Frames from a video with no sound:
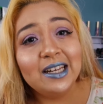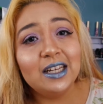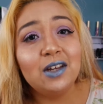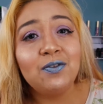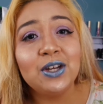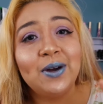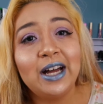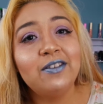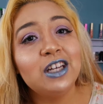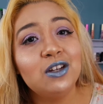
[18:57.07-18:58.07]
If you
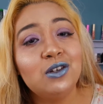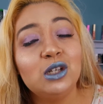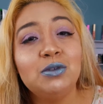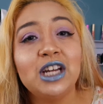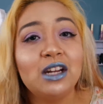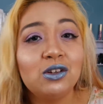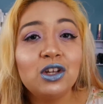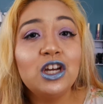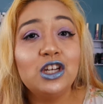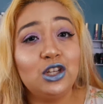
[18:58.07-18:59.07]
have a YouTube channel,
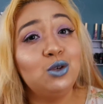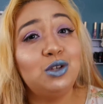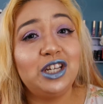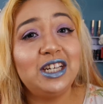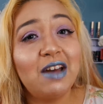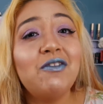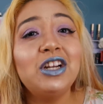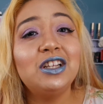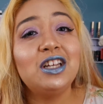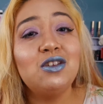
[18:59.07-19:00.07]
you should
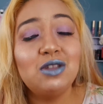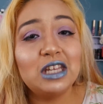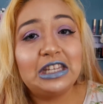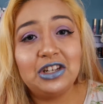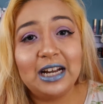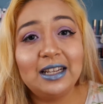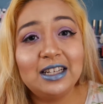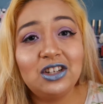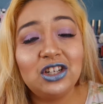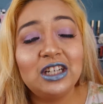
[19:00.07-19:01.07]
definitely do this
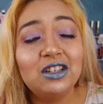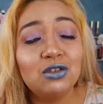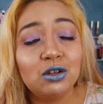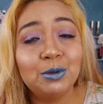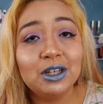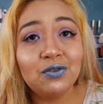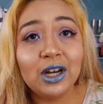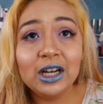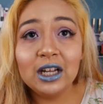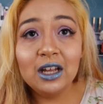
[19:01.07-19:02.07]
challenge. It is so much
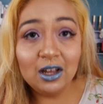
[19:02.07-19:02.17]
fun.